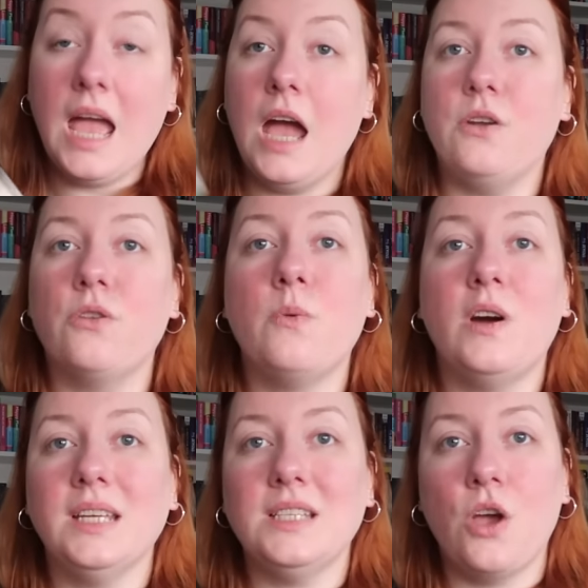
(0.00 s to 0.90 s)
Another
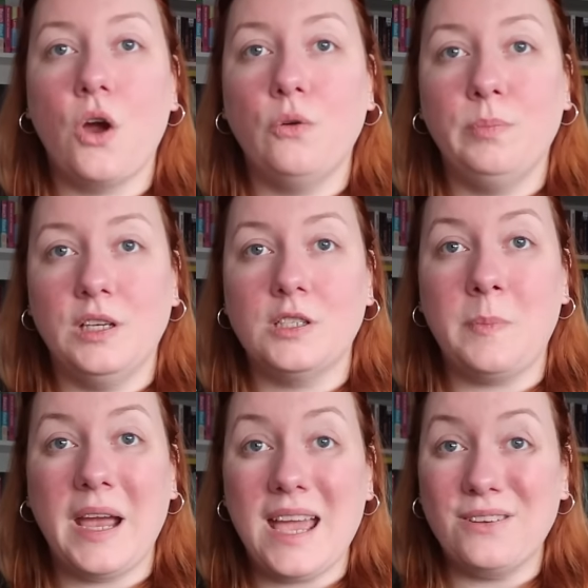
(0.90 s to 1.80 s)
one is Hopeless
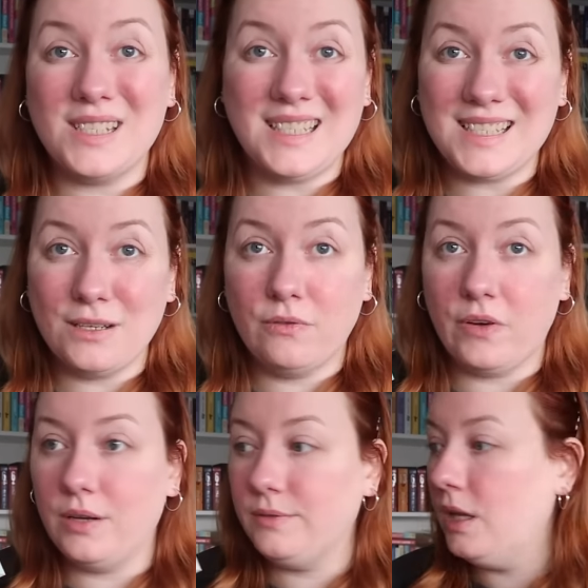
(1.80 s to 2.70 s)
by Elsie
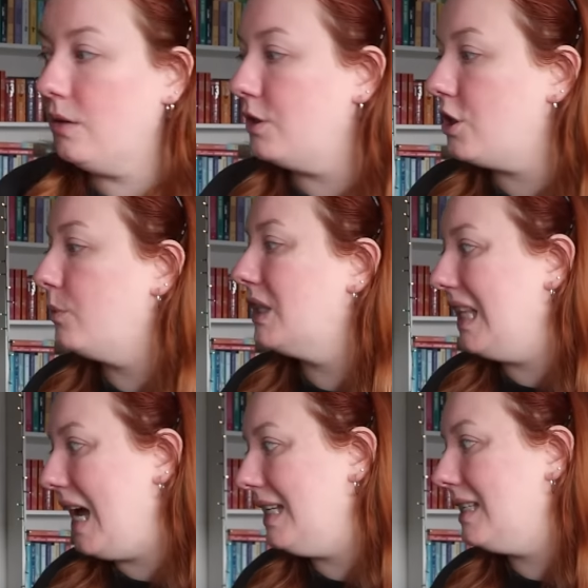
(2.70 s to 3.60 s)
Silver, which I would
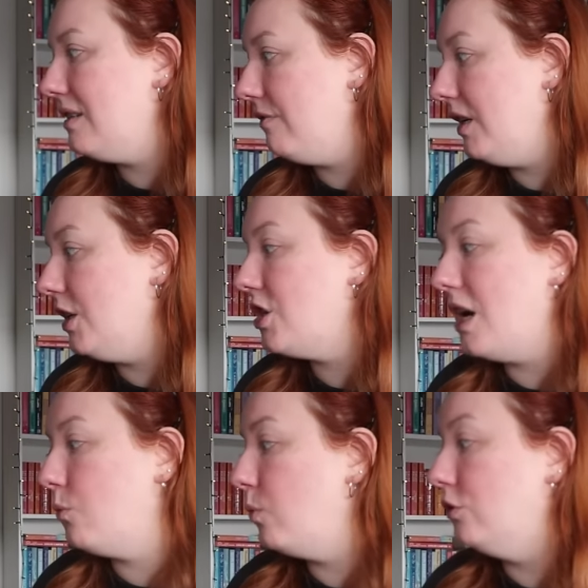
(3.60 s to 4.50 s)
like to finish
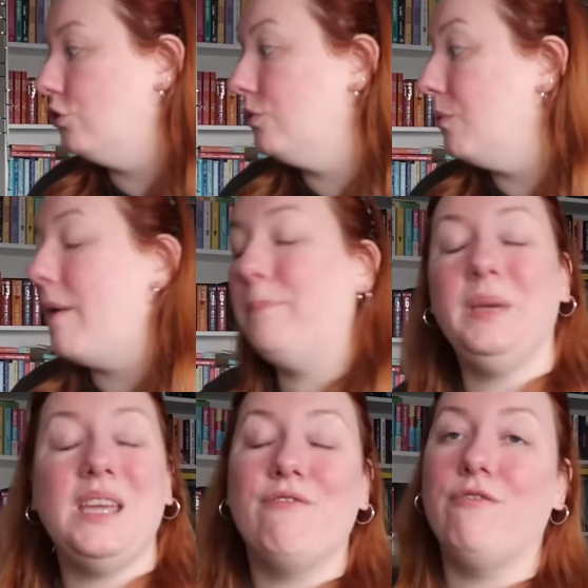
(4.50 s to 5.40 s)
and will
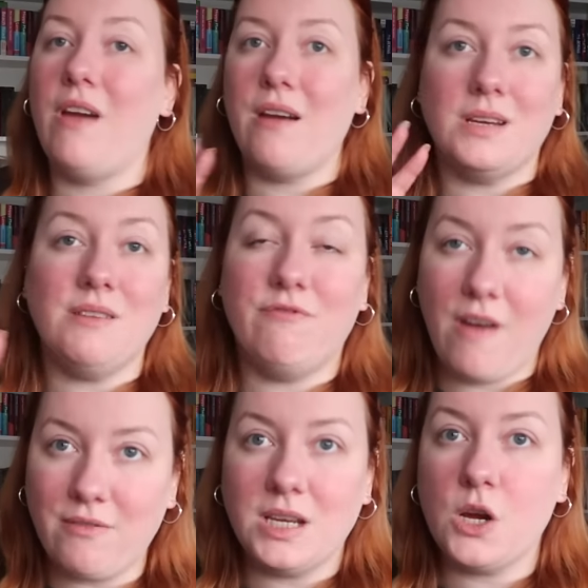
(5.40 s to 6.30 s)
be a very,
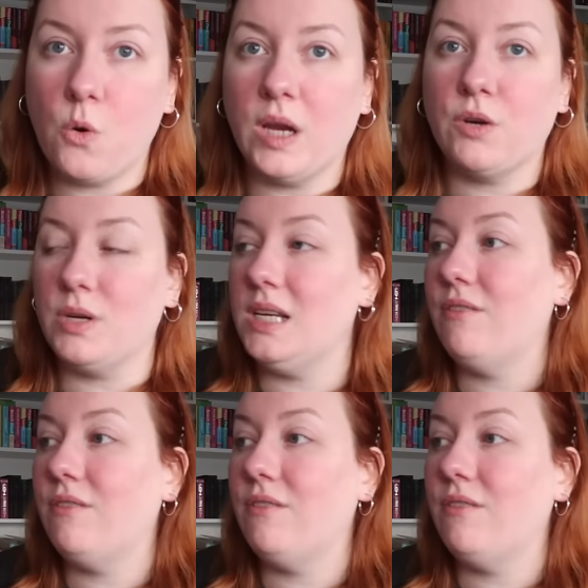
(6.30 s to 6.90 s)
very quick read.